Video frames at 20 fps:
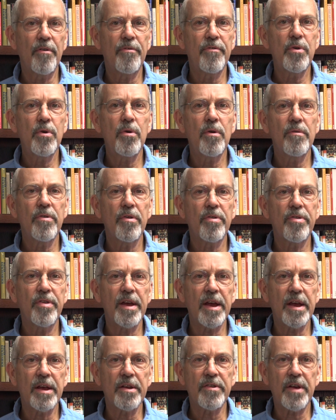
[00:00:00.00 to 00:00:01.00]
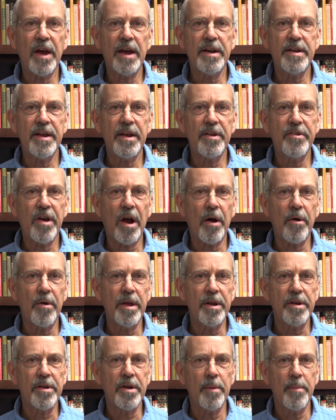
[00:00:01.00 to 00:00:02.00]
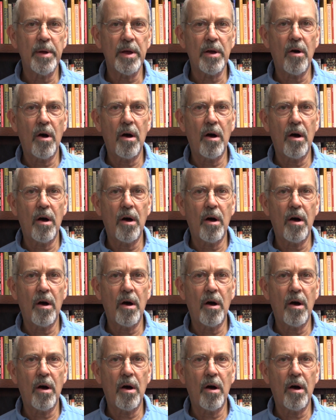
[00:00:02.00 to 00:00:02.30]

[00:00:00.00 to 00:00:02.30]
a few of the things I teach our incoming